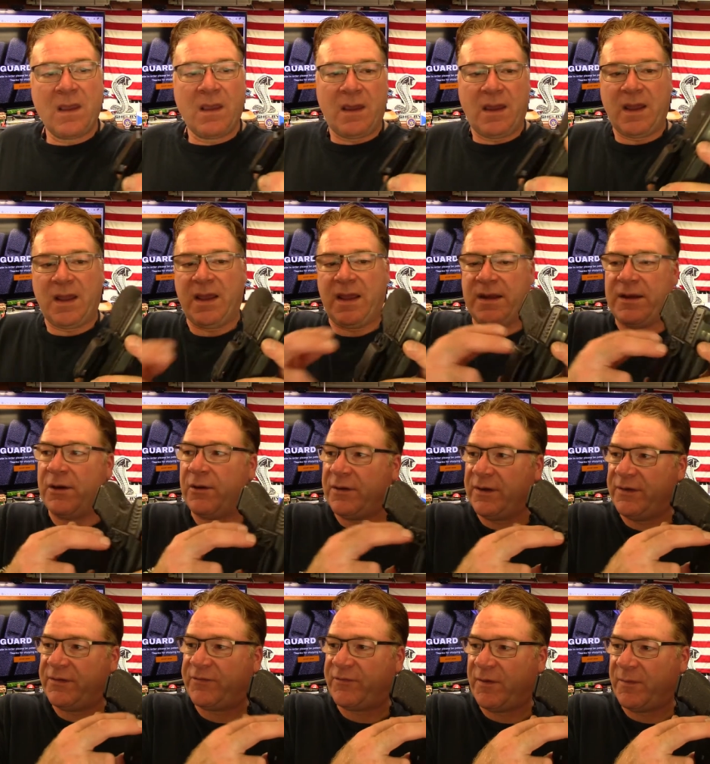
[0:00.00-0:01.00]
uh, I
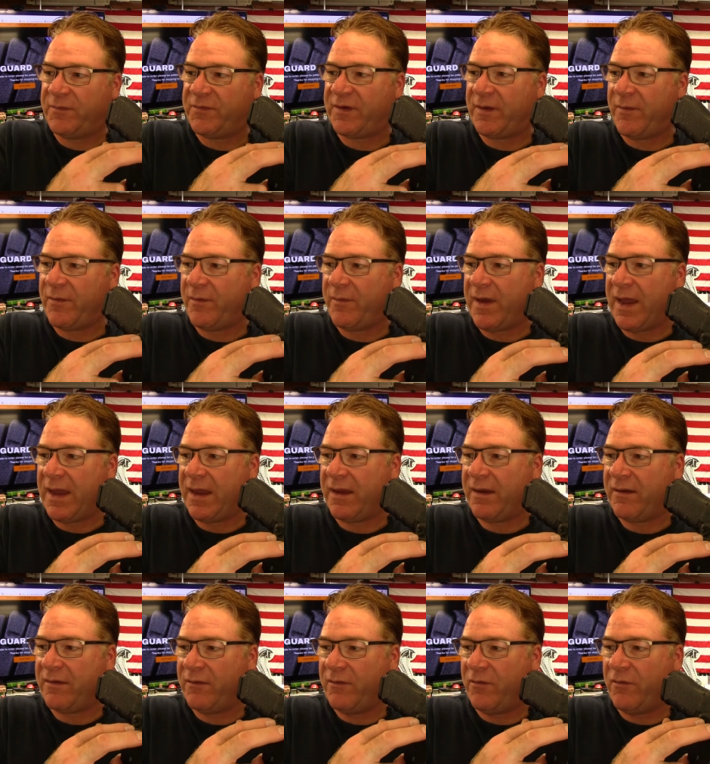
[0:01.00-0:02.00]
noticed from some of my
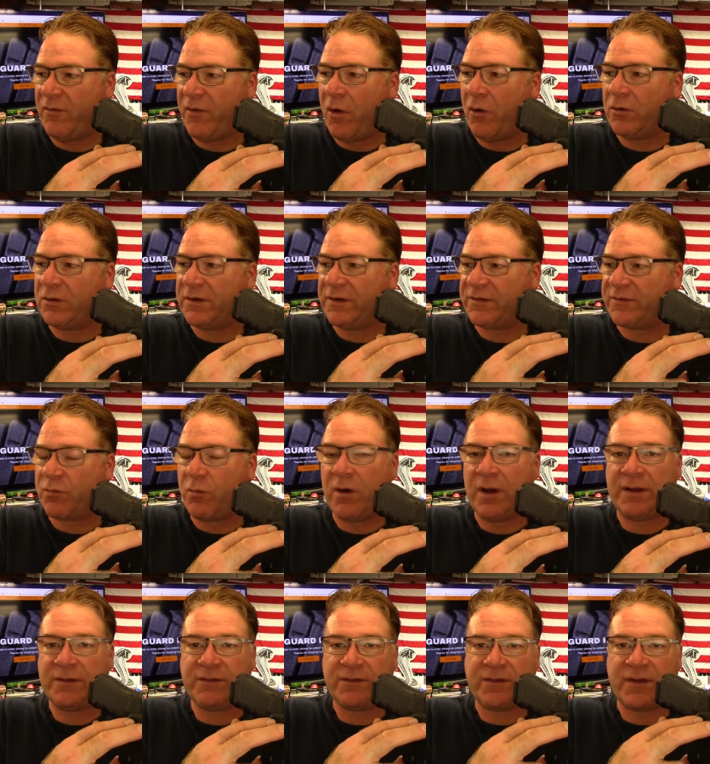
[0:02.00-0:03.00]
oldest
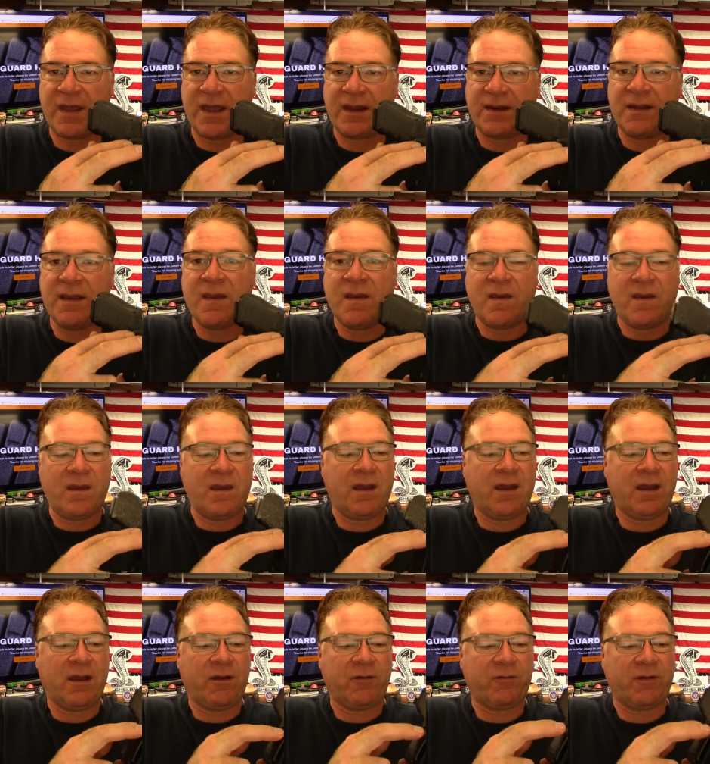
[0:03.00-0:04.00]
ones that
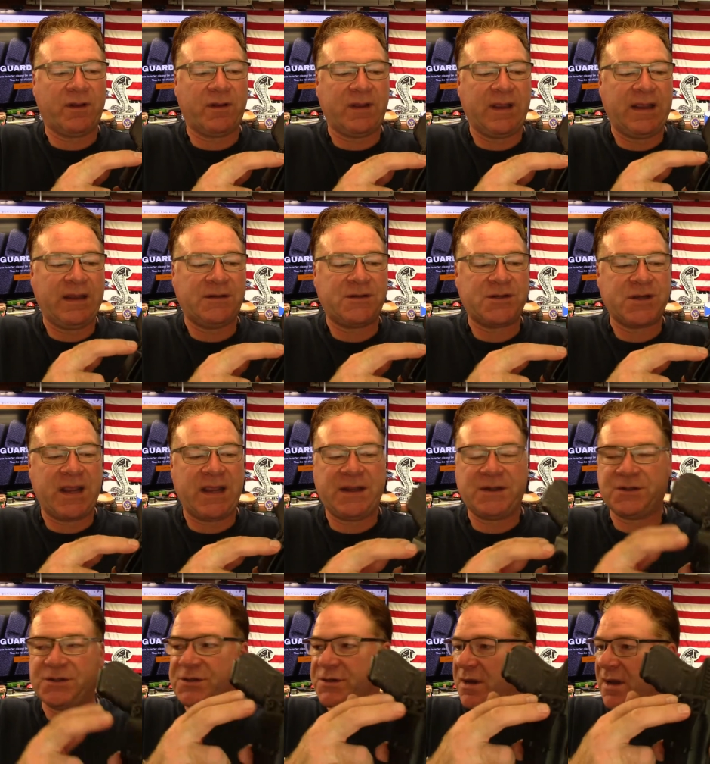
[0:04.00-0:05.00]
uh, he
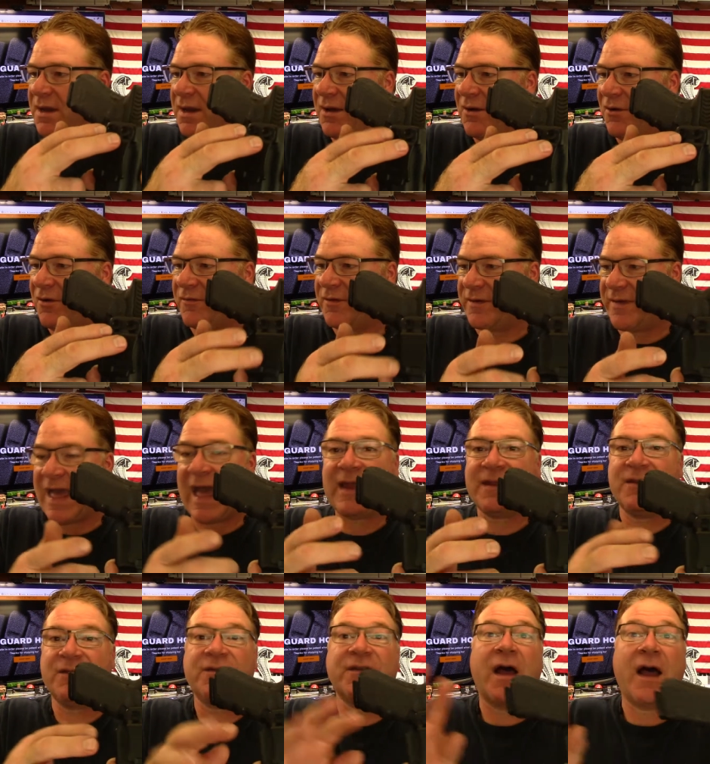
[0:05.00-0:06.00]
changed uh, over
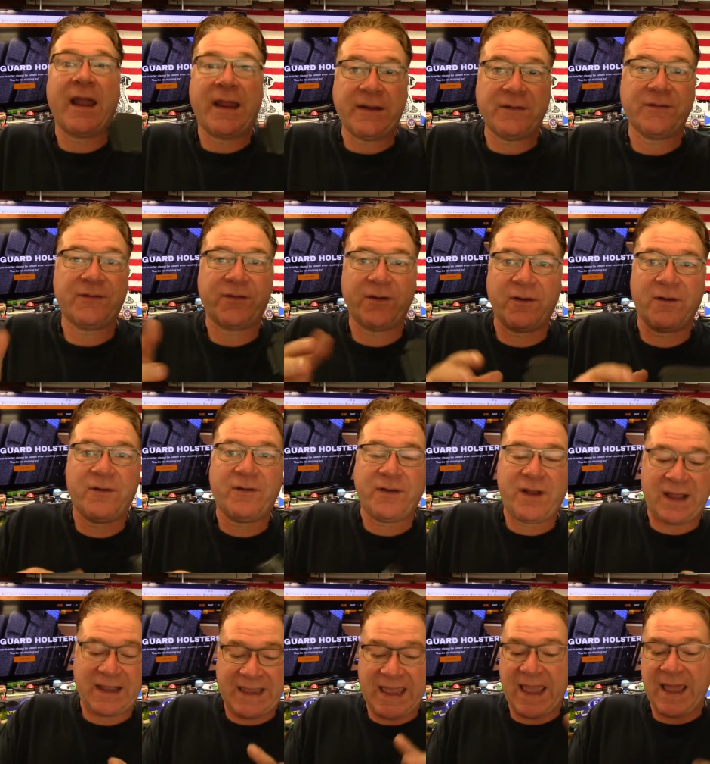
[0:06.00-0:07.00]
that design. So
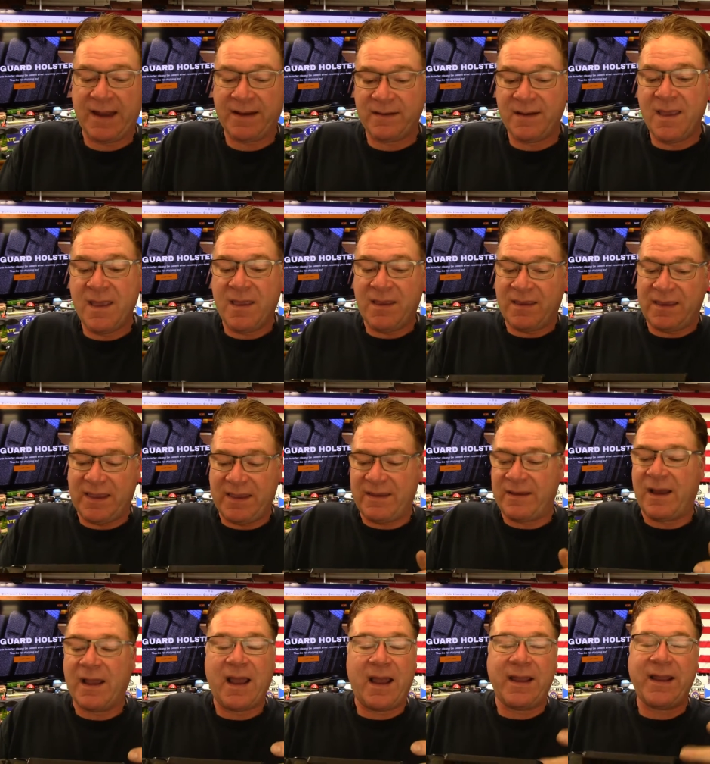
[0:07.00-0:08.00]
again,
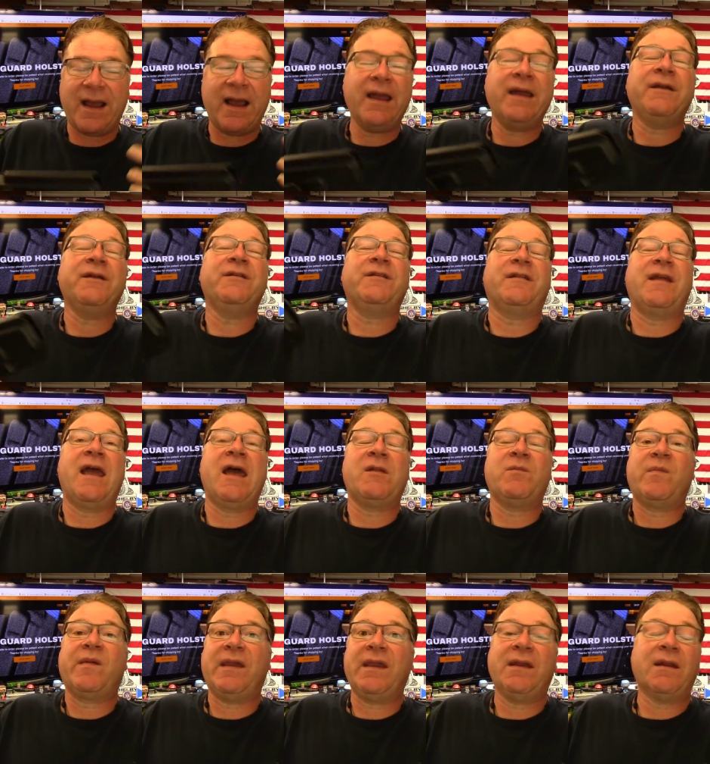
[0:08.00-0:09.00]
he I, I,
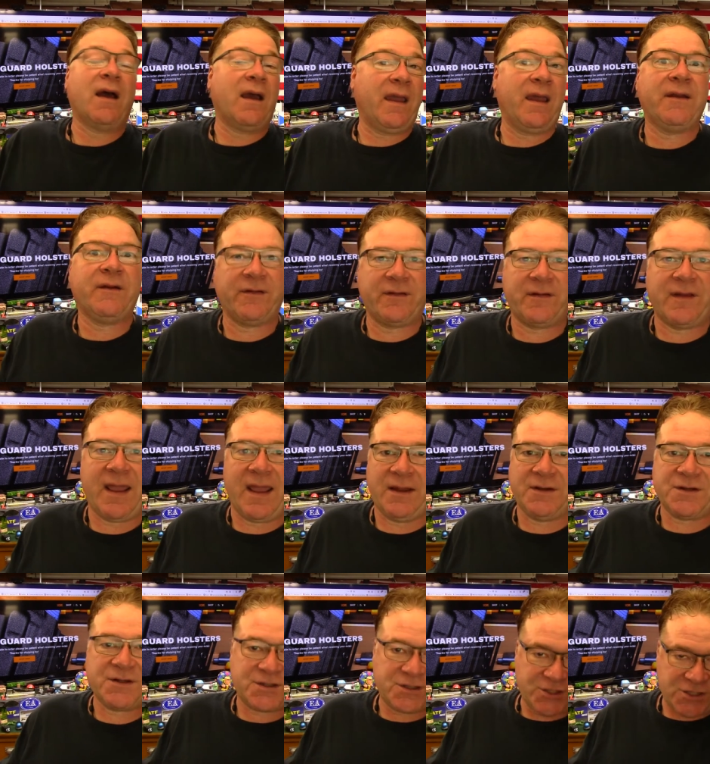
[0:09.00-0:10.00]
understand, Pete. I
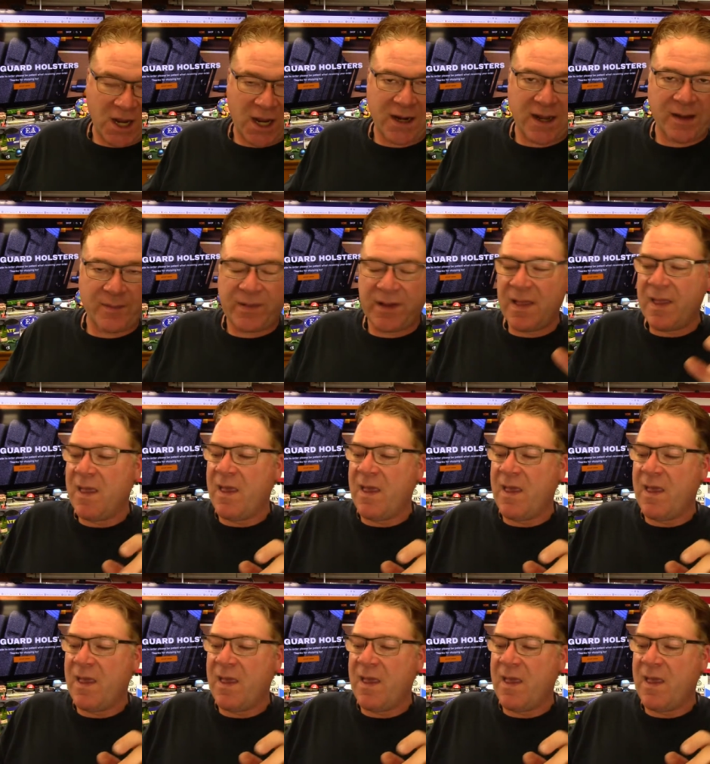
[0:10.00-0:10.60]
understand. Just shut up.